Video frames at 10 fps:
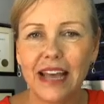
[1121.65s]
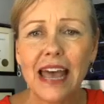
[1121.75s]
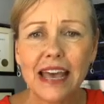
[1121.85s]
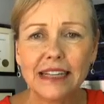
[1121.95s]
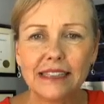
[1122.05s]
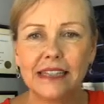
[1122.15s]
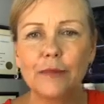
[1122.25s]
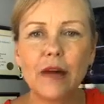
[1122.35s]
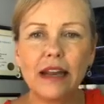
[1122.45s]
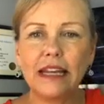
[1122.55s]
Eggs.
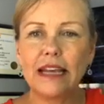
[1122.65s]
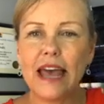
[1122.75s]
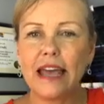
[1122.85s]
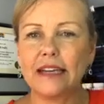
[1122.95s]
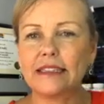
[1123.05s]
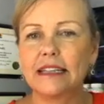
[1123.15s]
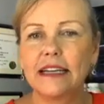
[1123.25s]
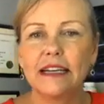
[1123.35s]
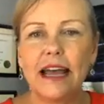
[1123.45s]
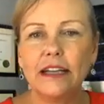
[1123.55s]
Keep writing. Eggs.
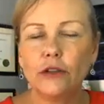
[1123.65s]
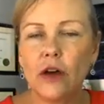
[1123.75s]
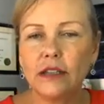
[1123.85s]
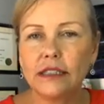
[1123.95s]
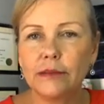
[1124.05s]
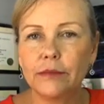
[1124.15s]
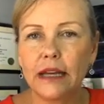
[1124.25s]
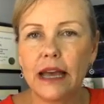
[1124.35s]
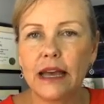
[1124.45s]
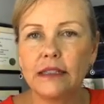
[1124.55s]
Eggs are awesome.
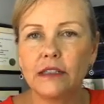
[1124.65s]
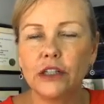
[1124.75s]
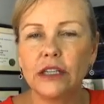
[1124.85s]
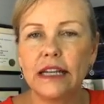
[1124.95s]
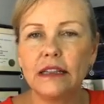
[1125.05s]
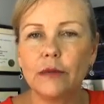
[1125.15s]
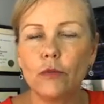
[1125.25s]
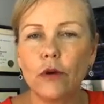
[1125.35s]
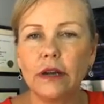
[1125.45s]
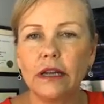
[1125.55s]
Eggs, you can eat them
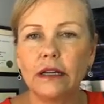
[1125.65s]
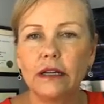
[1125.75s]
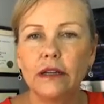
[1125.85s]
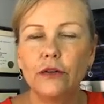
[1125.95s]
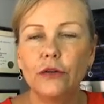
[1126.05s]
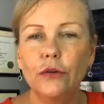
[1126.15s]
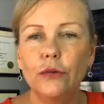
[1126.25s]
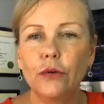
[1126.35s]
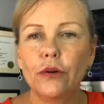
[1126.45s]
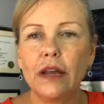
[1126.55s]
morning,
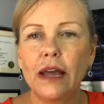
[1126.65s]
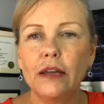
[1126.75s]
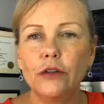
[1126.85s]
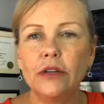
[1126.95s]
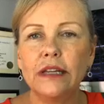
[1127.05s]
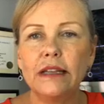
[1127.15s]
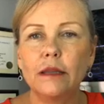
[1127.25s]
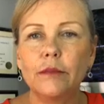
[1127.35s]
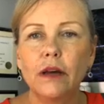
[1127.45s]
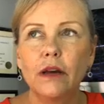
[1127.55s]
noon, or night. You can eat
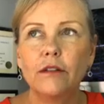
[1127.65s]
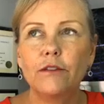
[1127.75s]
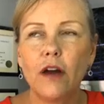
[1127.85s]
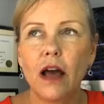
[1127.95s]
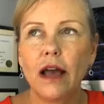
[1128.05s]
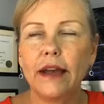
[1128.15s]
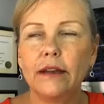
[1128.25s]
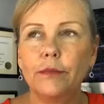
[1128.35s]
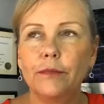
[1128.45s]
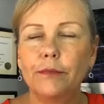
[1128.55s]
them
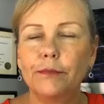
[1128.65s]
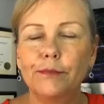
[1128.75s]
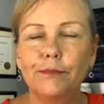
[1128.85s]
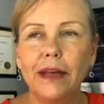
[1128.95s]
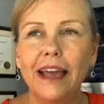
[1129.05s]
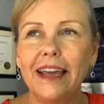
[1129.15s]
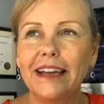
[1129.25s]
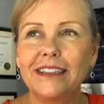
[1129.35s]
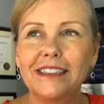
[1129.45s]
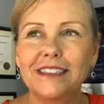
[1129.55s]
fried,
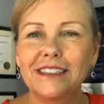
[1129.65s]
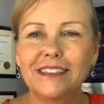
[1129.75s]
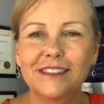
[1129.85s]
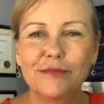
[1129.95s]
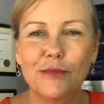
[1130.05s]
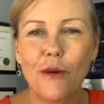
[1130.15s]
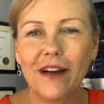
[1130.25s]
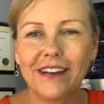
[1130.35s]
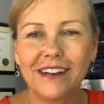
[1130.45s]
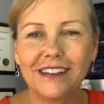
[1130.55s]
baked,
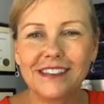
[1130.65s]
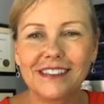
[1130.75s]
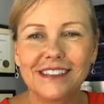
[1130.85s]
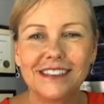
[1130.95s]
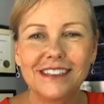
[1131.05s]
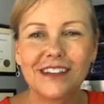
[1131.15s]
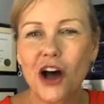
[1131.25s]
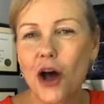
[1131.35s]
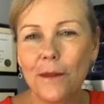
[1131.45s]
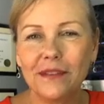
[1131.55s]
boiled,
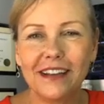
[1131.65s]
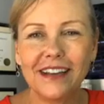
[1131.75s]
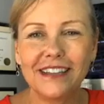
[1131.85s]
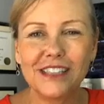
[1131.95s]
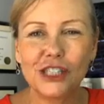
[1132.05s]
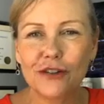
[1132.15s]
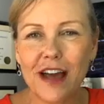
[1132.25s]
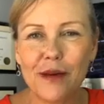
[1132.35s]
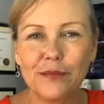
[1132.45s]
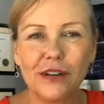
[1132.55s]
omelet,
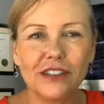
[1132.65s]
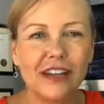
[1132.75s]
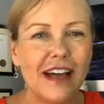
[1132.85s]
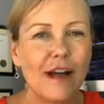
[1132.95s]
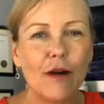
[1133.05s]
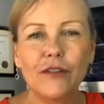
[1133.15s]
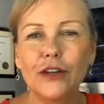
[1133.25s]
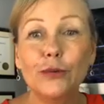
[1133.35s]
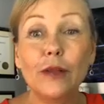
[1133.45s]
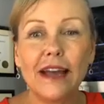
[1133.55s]
scrambled. However
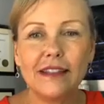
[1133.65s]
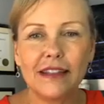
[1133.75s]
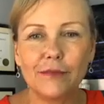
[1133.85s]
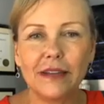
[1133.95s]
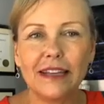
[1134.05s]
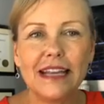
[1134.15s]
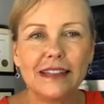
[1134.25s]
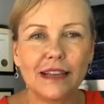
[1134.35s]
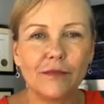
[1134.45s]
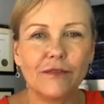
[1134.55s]
you like them,
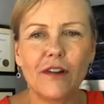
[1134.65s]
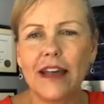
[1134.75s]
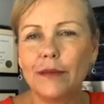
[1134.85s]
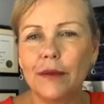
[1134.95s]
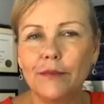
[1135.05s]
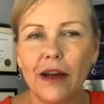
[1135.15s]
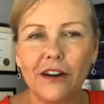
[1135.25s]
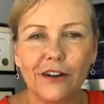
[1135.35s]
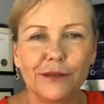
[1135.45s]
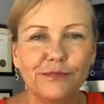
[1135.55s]
eat them. Fry them in butter.